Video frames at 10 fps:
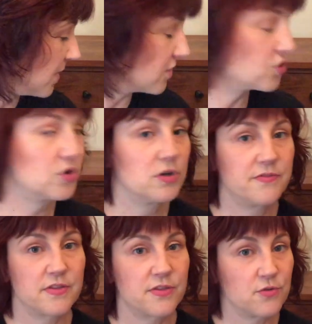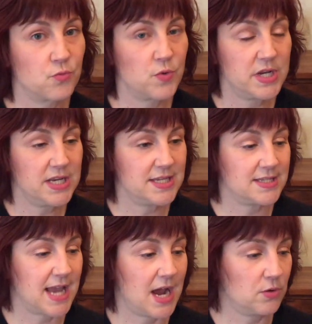not sure if the third one is
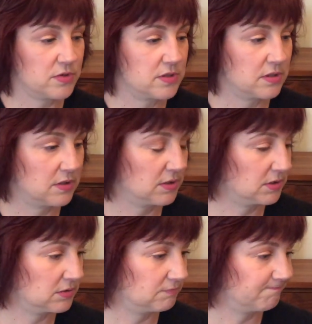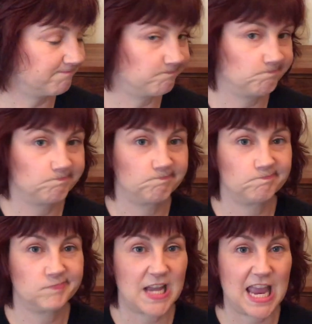out.
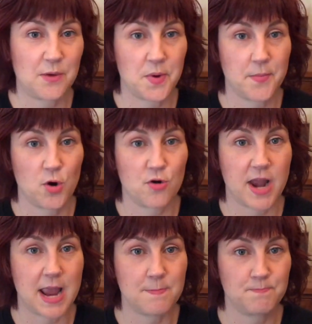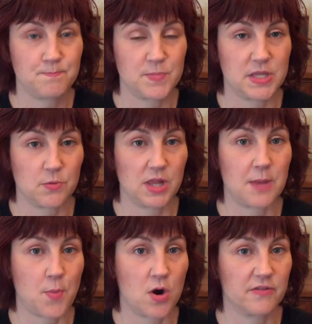I can't remember her name, but they were
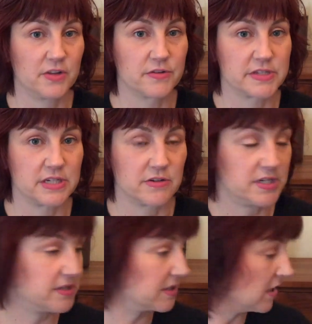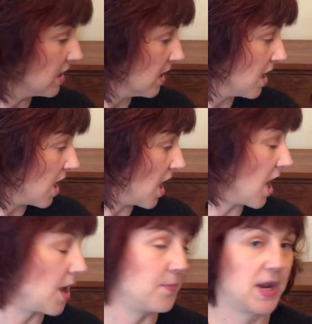like part of a little series.
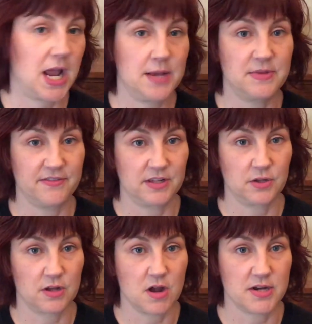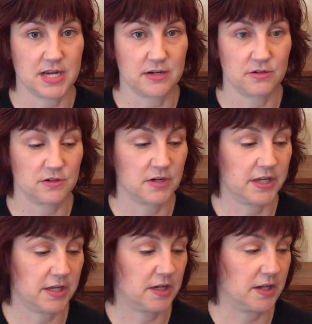But I am definitely going to contact her
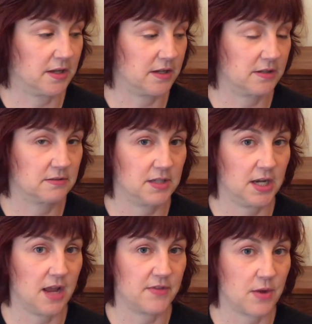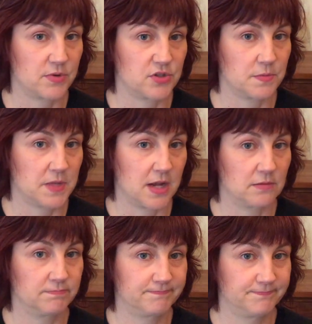and have that one shipped out.
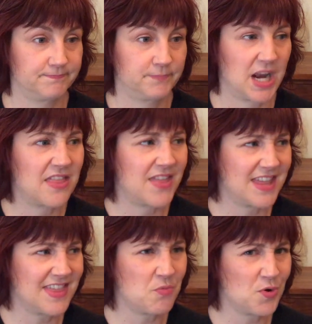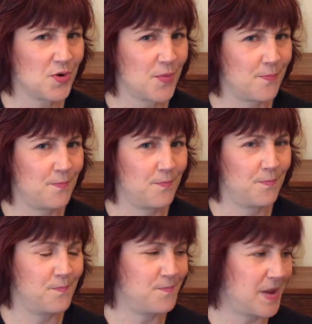But I think they were
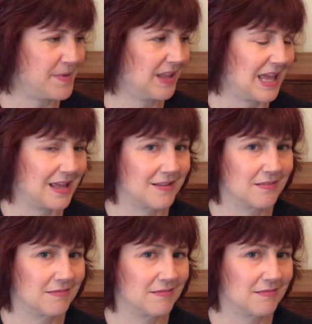maybe like